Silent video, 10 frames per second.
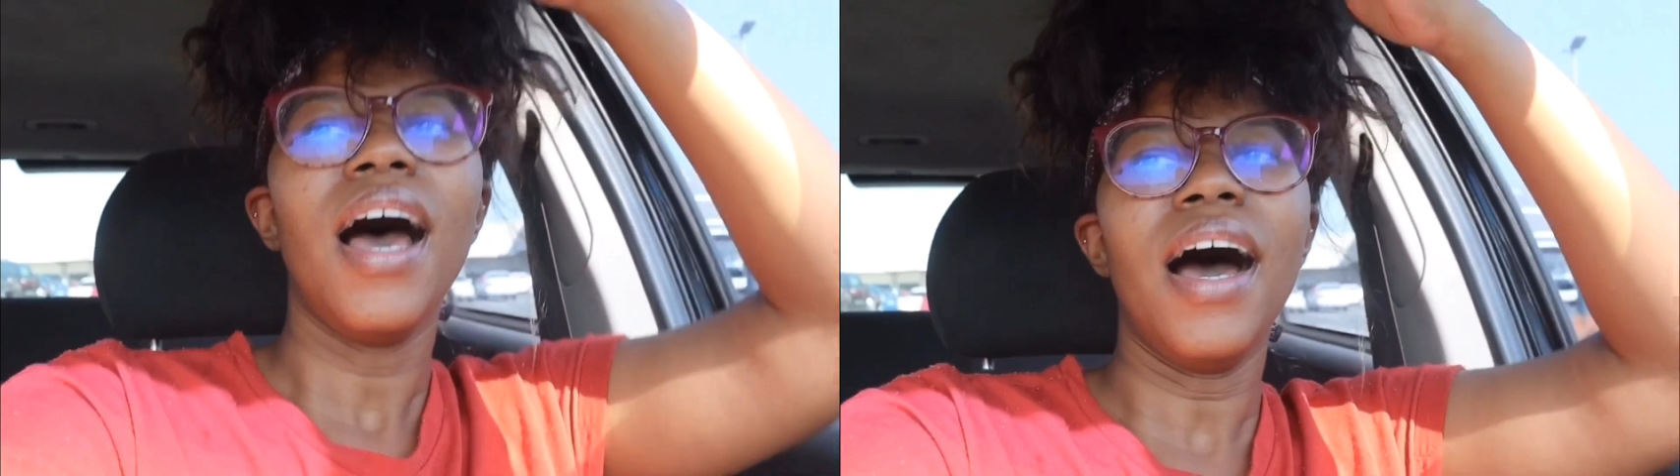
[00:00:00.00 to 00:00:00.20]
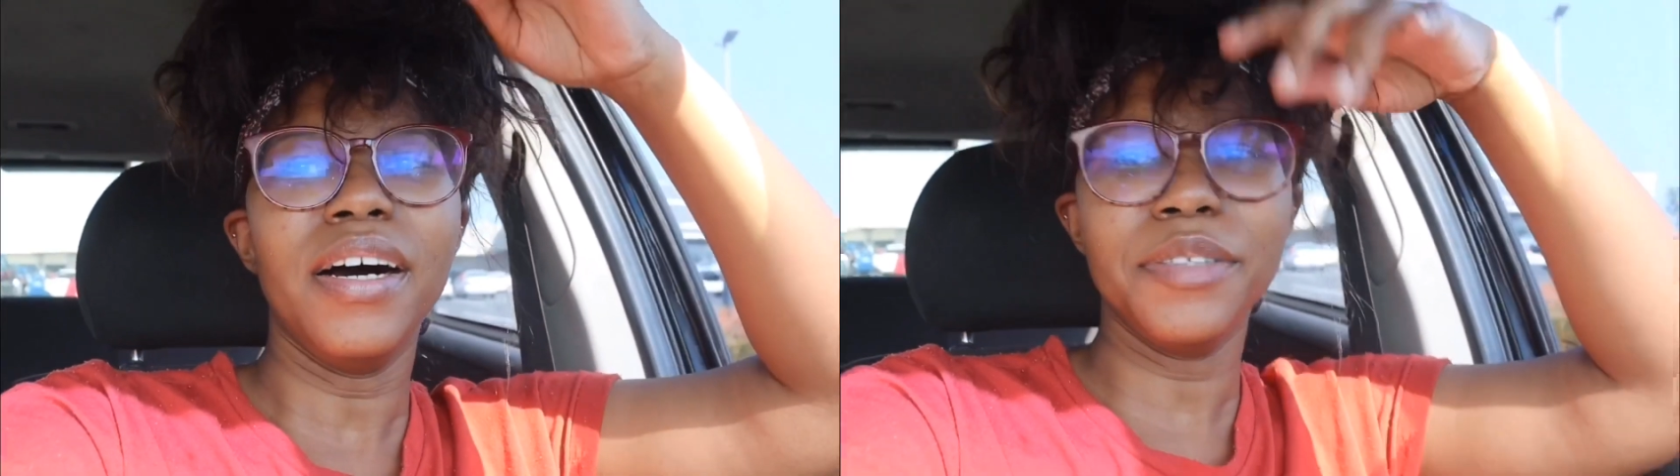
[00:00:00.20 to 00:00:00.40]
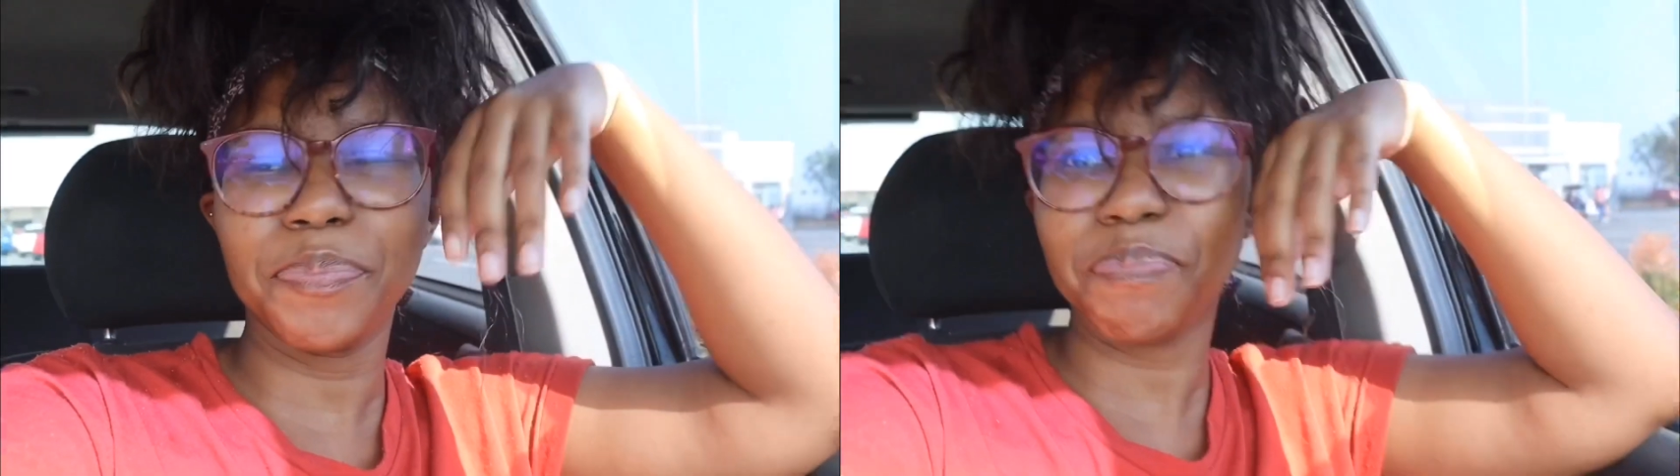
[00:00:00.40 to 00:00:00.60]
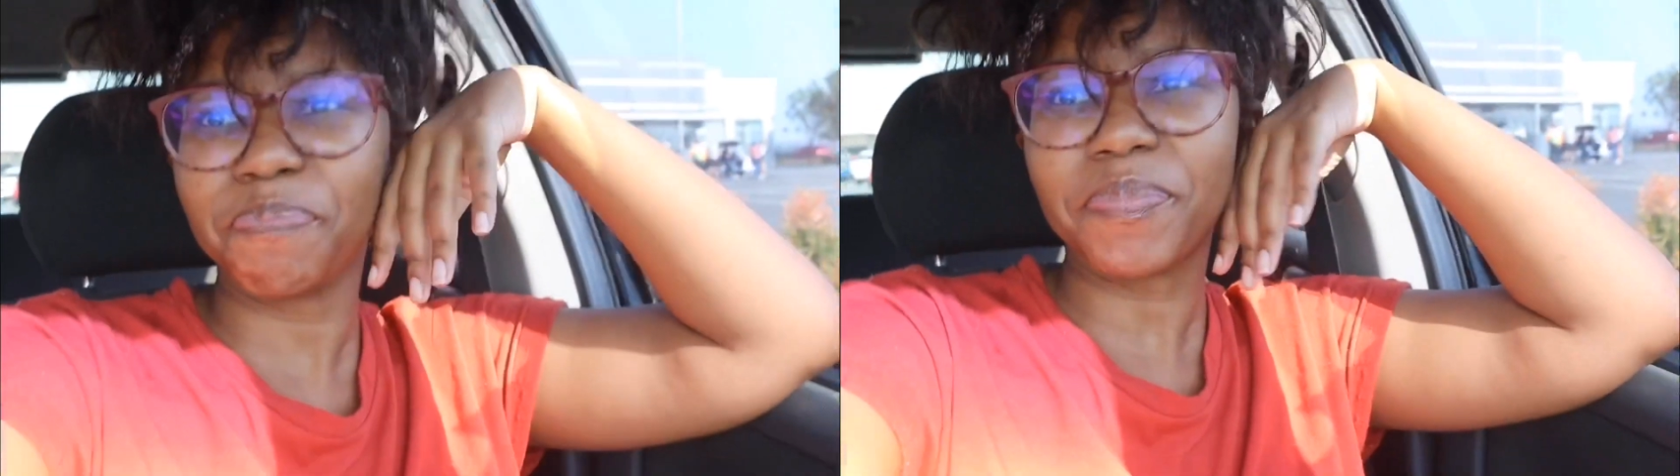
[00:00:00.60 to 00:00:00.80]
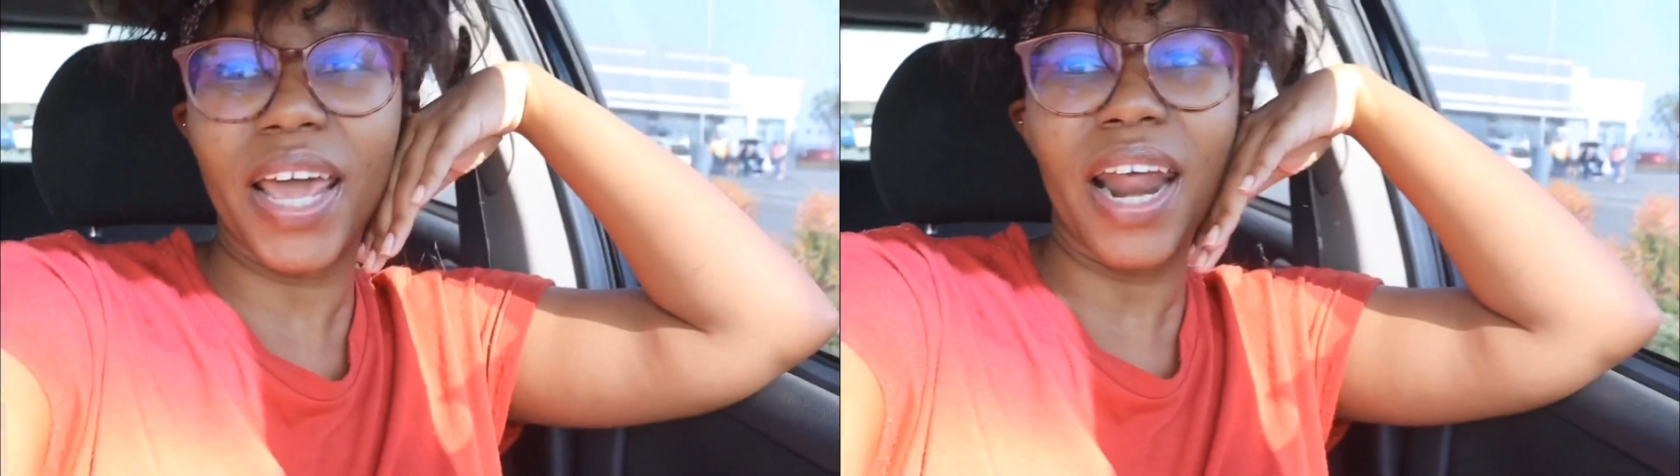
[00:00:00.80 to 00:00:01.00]

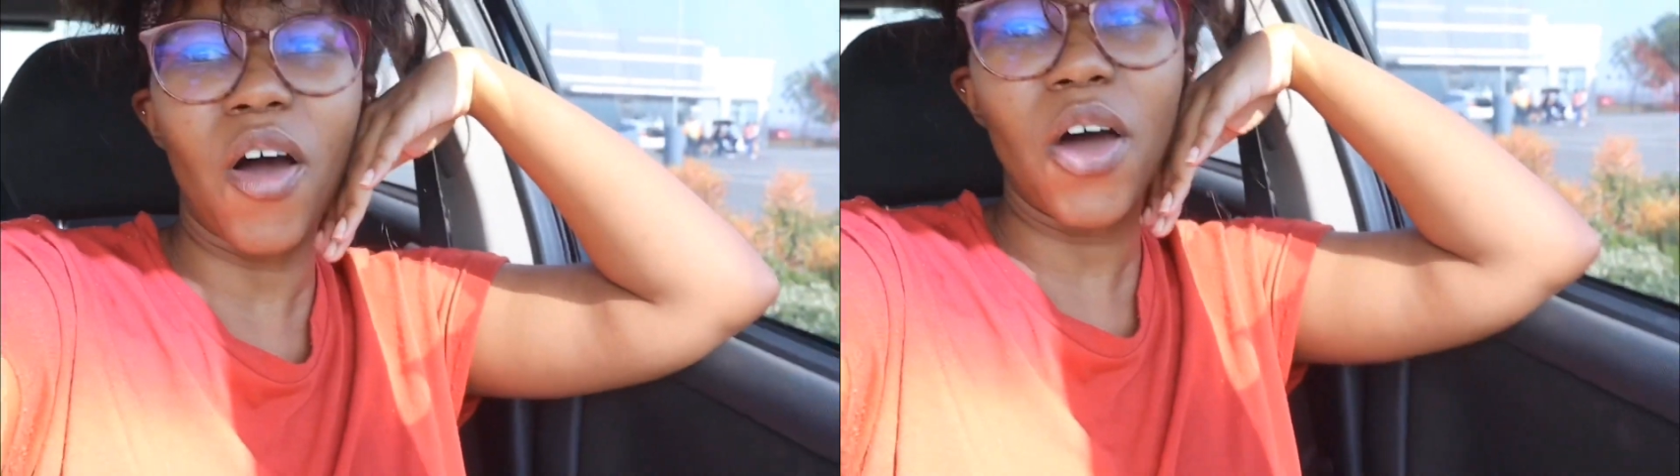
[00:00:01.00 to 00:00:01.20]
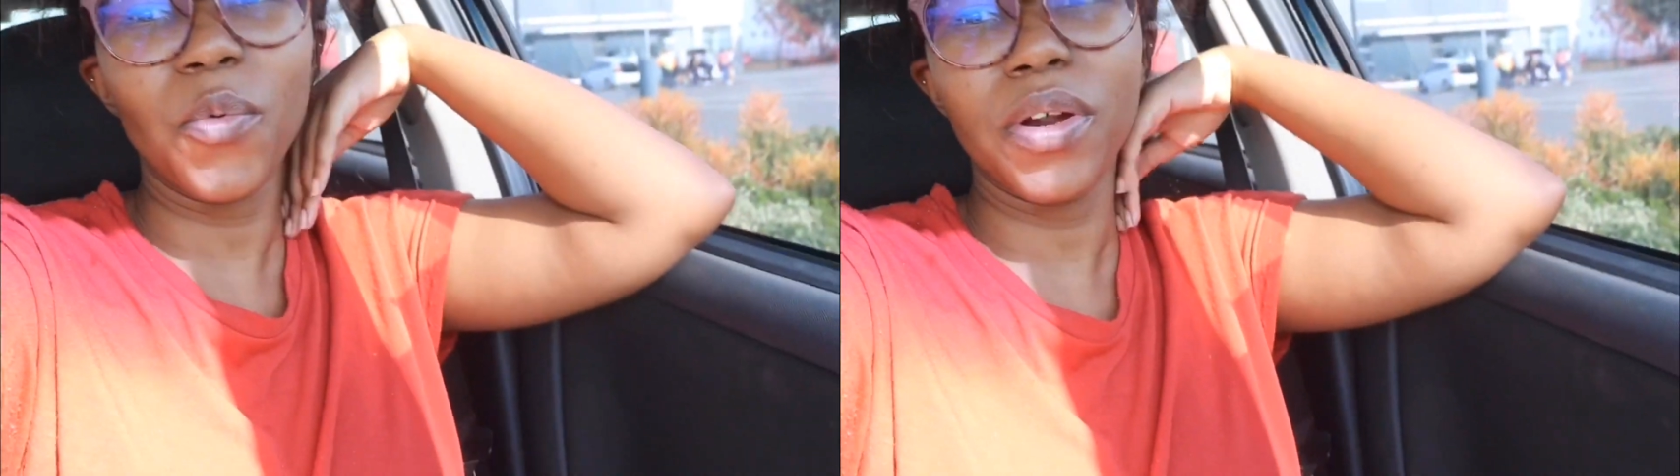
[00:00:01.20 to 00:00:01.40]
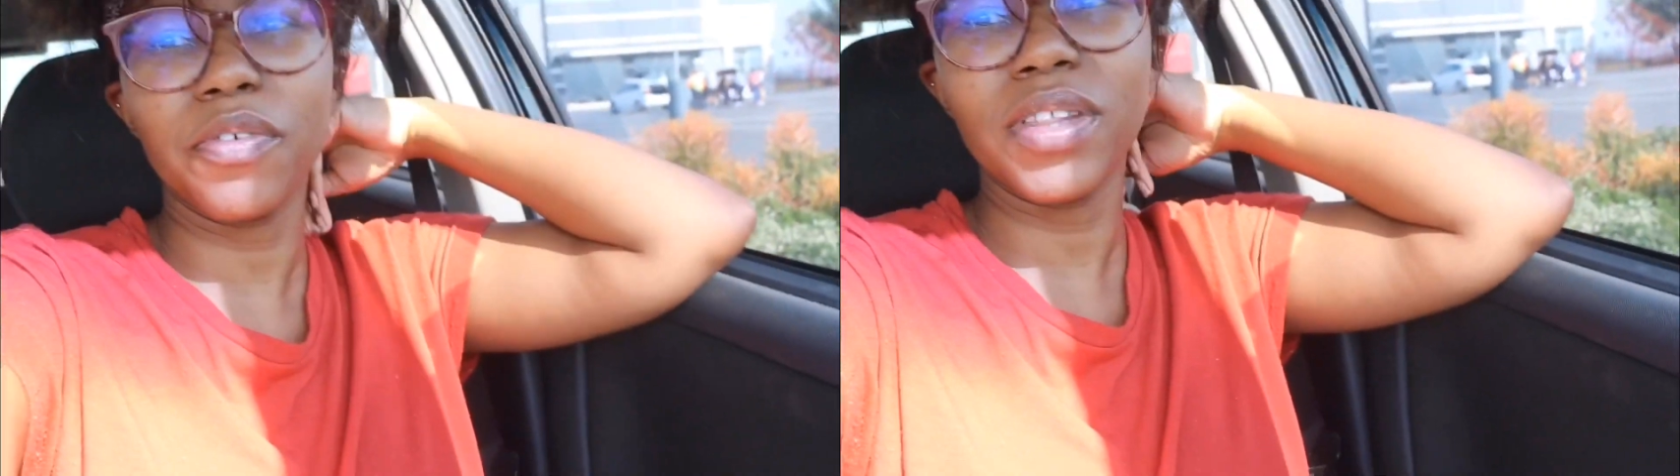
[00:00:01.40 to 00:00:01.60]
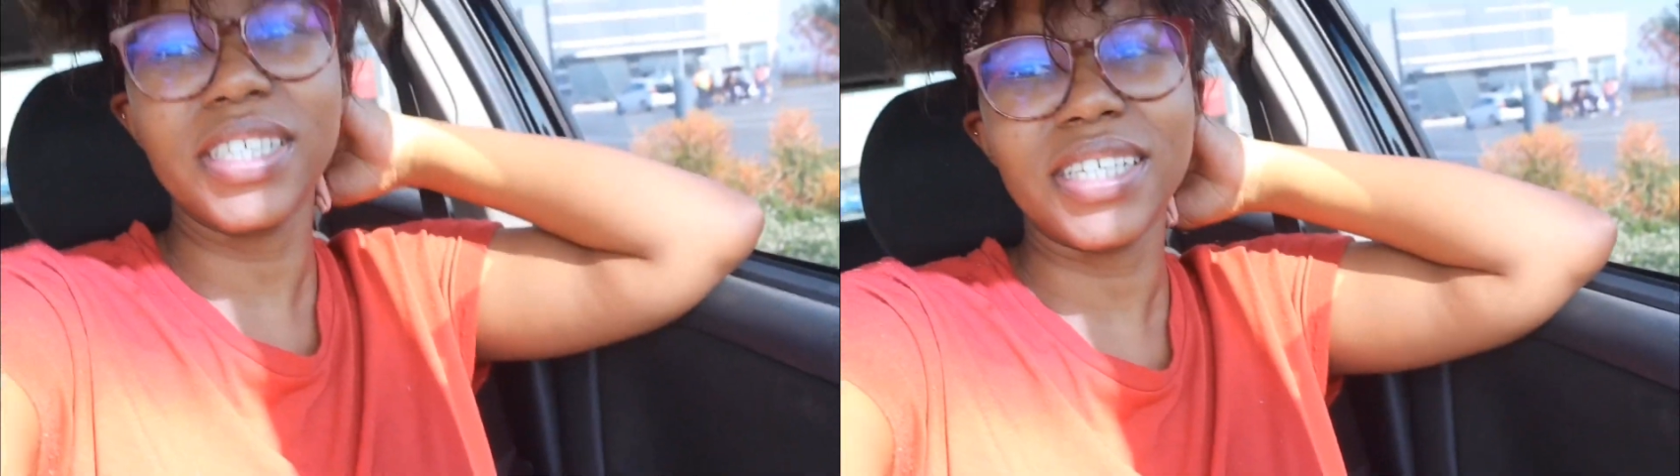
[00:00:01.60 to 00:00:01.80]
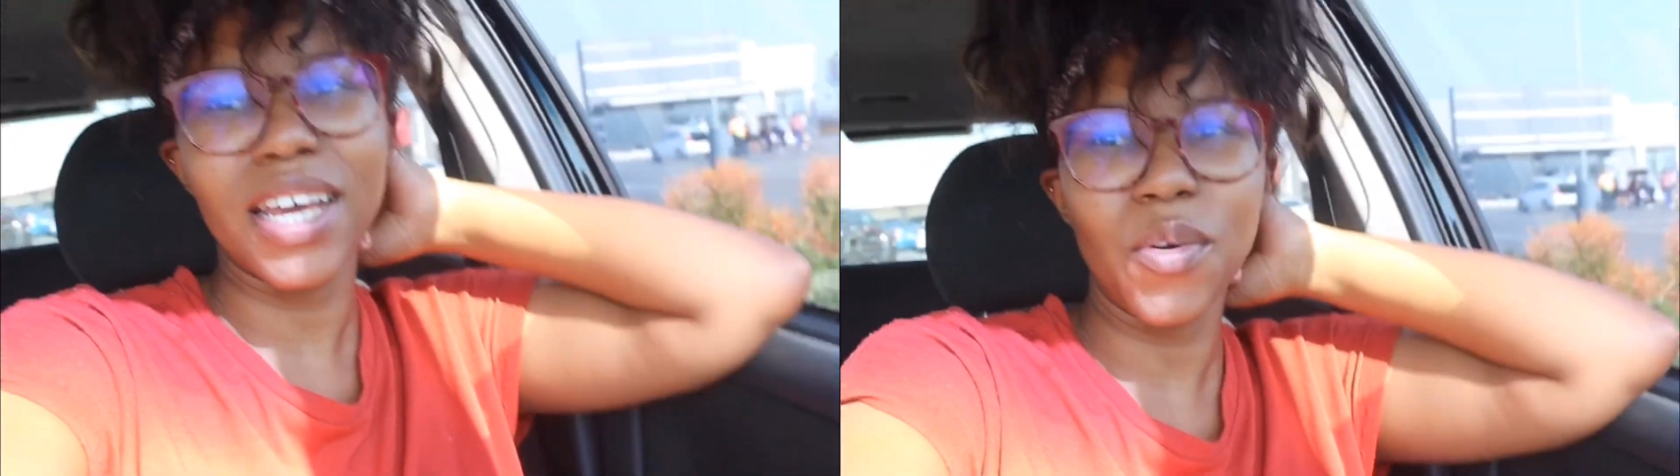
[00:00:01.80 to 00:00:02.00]
Um, and I can't wait for the
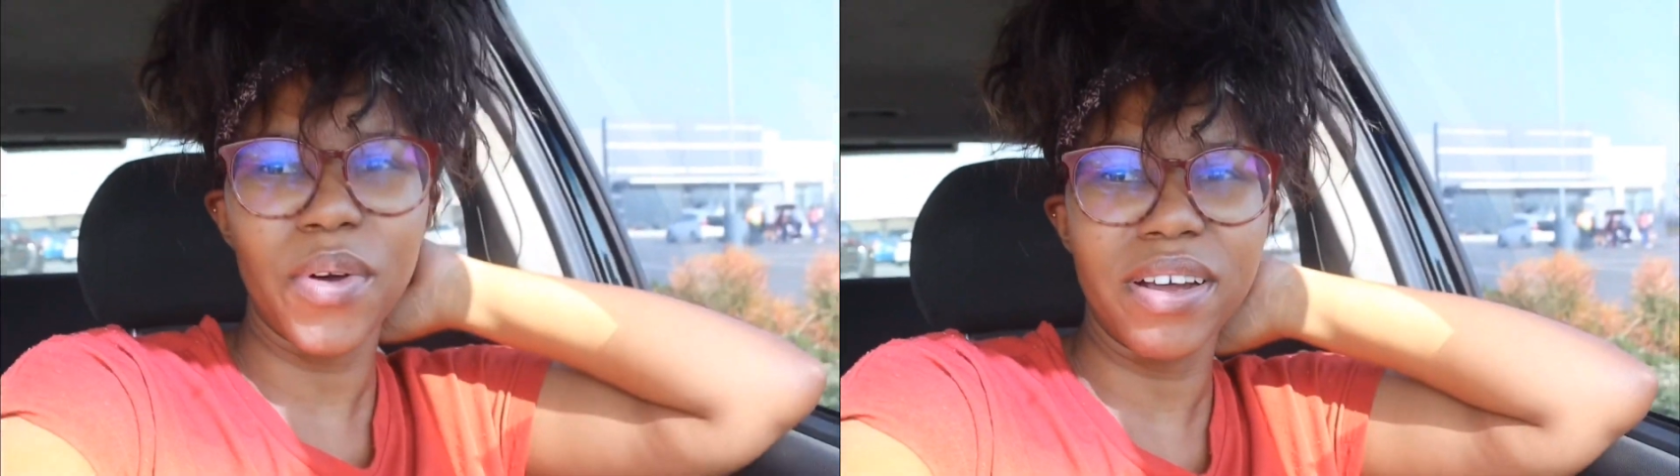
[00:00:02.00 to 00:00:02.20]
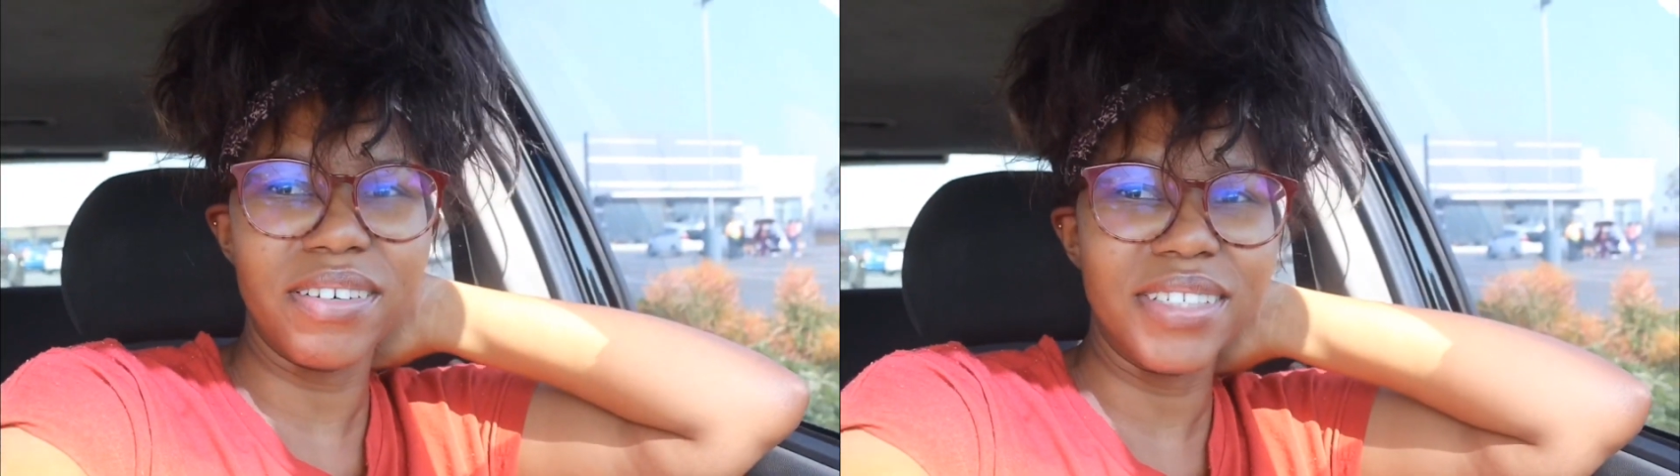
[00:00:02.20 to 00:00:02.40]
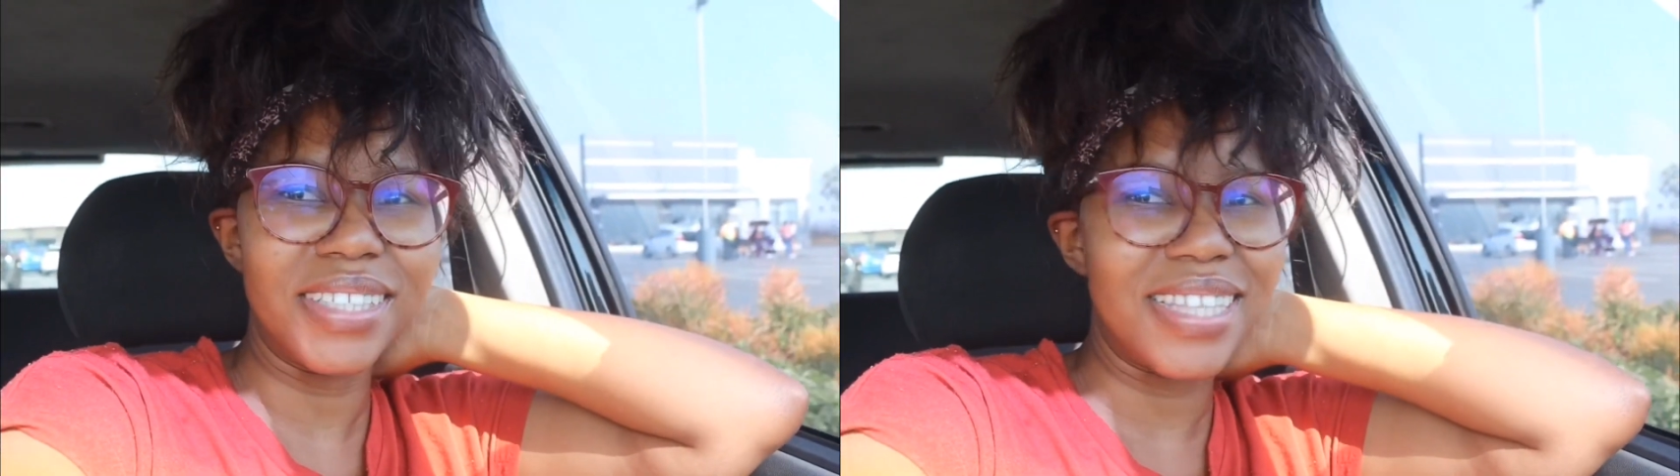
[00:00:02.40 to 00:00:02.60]
day where